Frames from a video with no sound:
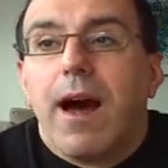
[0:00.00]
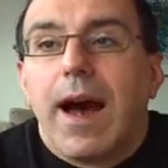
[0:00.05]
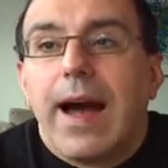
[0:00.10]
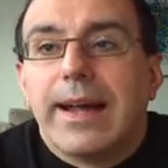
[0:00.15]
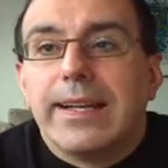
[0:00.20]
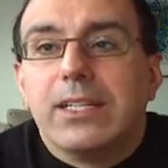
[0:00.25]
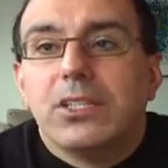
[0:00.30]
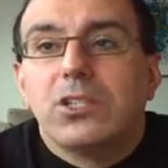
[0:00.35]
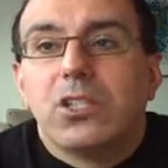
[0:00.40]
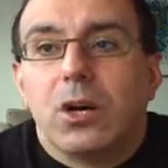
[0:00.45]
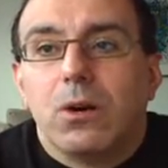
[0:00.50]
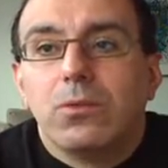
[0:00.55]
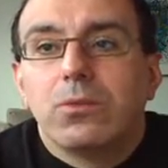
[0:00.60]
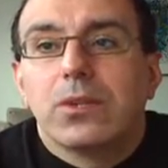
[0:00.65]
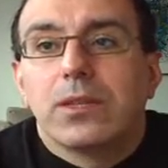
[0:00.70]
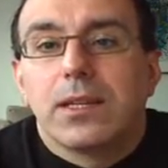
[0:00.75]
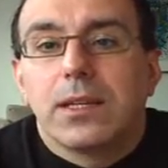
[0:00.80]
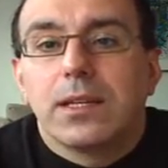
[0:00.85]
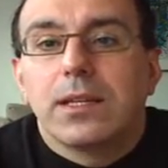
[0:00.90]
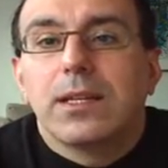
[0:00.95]
I
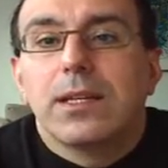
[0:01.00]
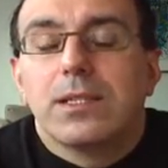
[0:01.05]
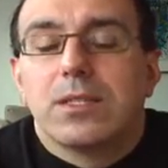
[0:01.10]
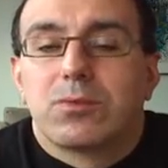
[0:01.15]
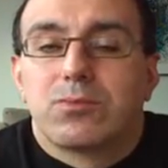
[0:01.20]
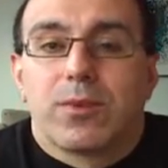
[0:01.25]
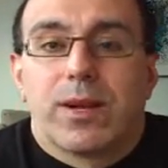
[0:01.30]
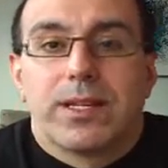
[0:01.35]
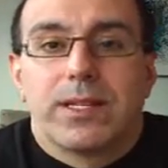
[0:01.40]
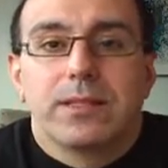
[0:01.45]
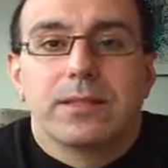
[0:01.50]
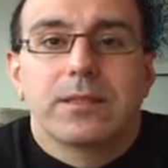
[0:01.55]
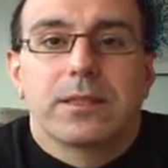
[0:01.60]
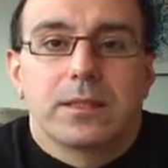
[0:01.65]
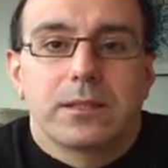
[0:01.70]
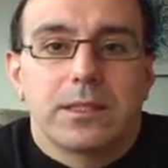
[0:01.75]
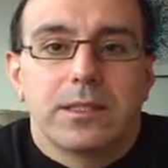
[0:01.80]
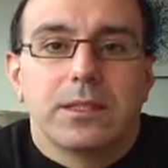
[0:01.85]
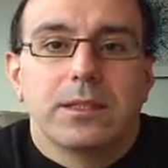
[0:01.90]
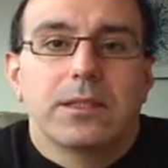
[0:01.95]
don't think he's ready
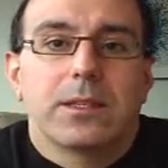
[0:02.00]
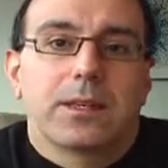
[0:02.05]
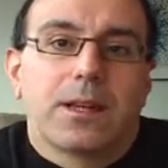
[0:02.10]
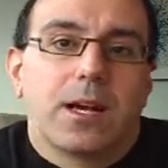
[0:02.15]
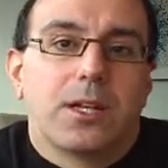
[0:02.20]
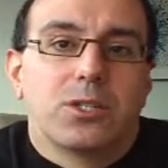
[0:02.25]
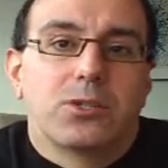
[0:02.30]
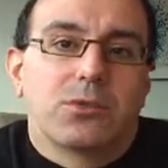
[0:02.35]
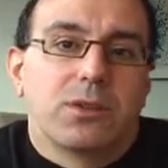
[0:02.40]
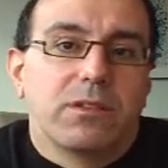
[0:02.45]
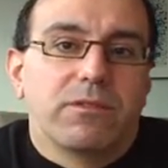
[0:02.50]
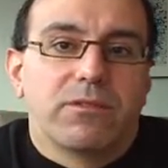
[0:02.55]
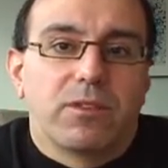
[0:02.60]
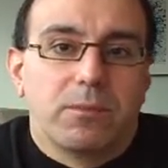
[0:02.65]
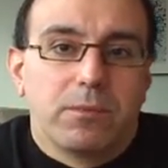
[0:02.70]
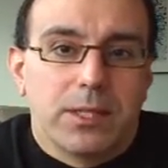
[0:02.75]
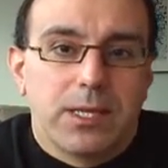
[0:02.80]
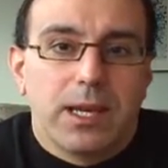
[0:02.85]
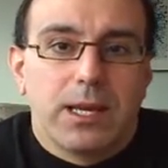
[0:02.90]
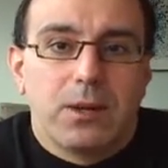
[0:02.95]
to lead the country
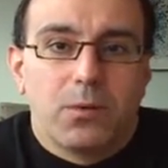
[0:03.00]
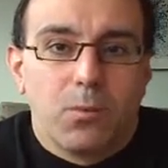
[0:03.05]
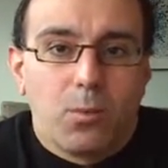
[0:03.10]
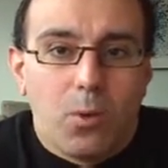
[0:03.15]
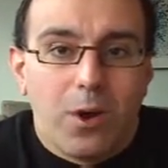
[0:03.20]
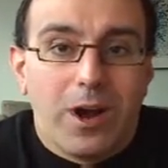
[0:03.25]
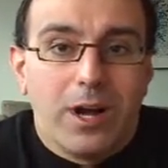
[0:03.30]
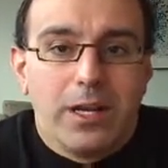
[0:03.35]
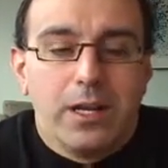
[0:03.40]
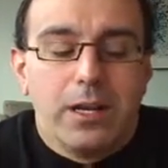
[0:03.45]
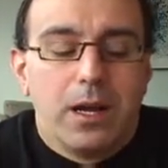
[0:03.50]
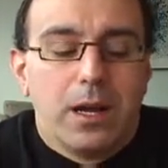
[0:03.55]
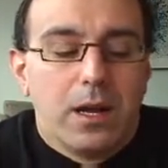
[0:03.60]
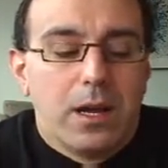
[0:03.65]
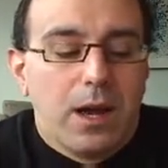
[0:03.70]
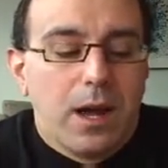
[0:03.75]
from day one.